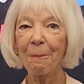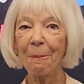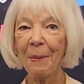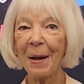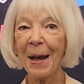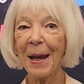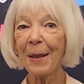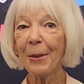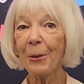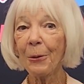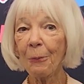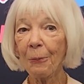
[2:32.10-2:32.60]

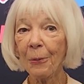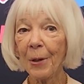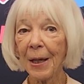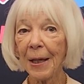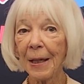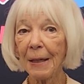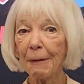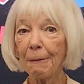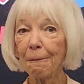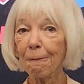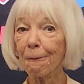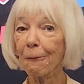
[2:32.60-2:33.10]
By the
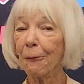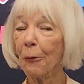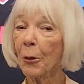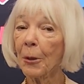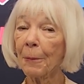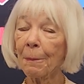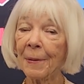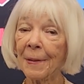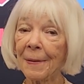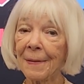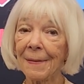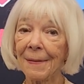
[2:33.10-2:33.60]
way,
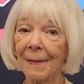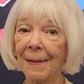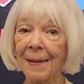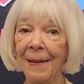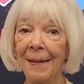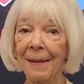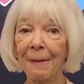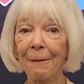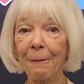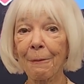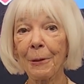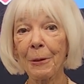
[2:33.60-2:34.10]
4 months
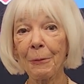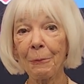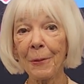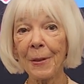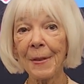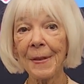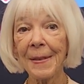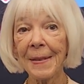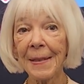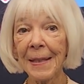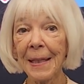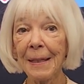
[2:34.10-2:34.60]
later, we
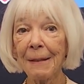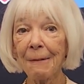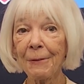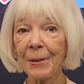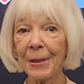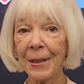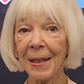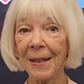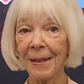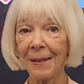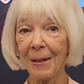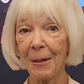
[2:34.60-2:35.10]

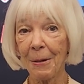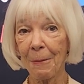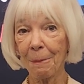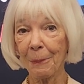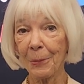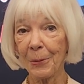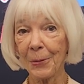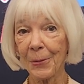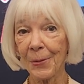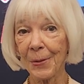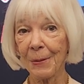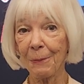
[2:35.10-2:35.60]
received a
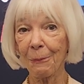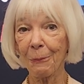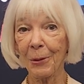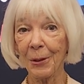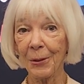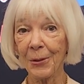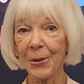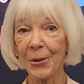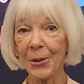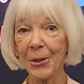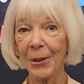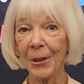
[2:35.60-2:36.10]
cumbersome
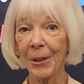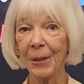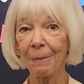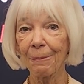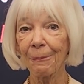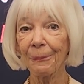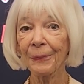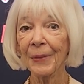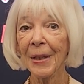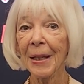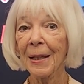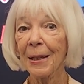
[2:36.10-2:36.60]

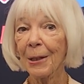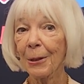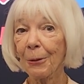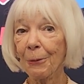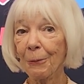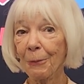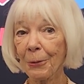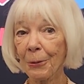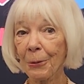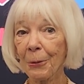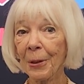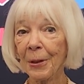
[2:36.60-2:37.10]
wheelchair
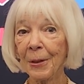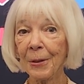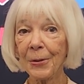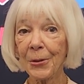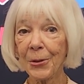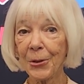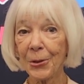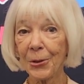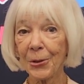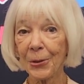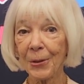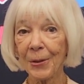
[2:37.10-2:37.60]
through our
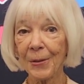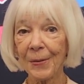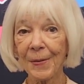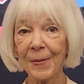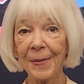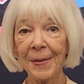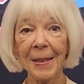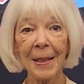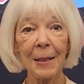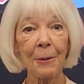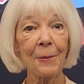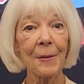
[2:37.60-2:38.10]

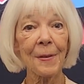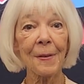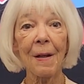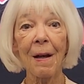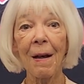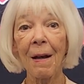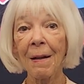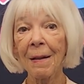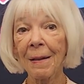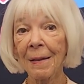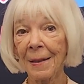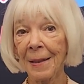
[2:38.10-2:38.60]
insurance that he was
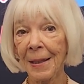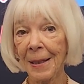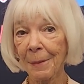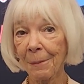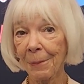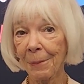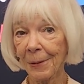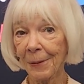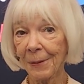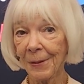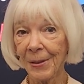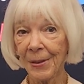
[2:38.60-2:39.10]

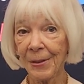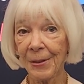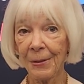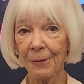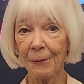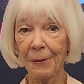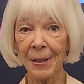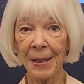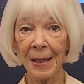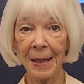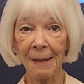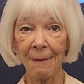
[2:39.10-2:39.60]
unable
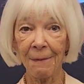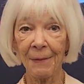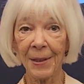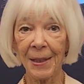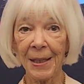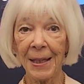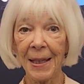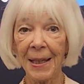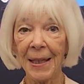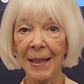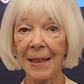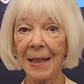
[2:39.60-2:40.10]
to
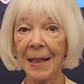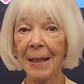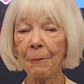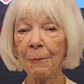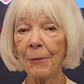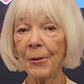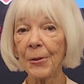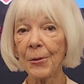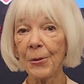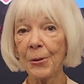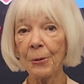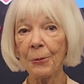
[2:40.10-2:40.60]
navigate
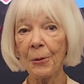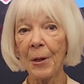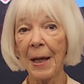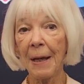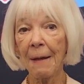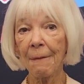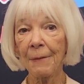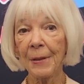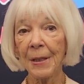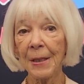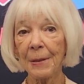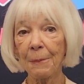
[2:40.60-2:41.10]
and was too
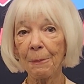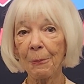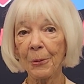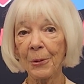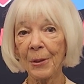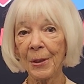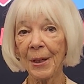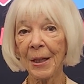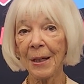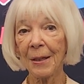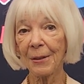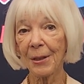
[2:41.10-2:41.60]
heavy to
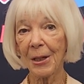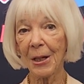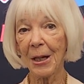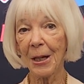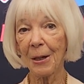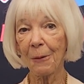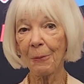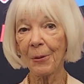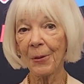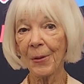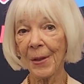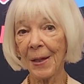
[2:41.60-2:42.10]
put in our
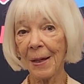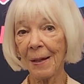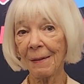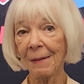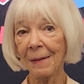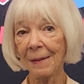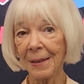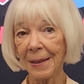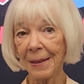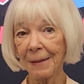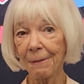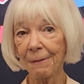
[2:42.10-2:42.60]
car without
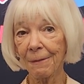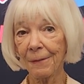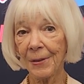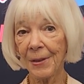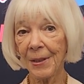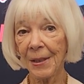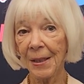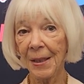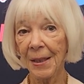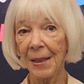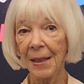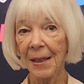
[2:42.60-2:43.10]
a
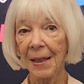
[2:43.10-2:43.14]
lift.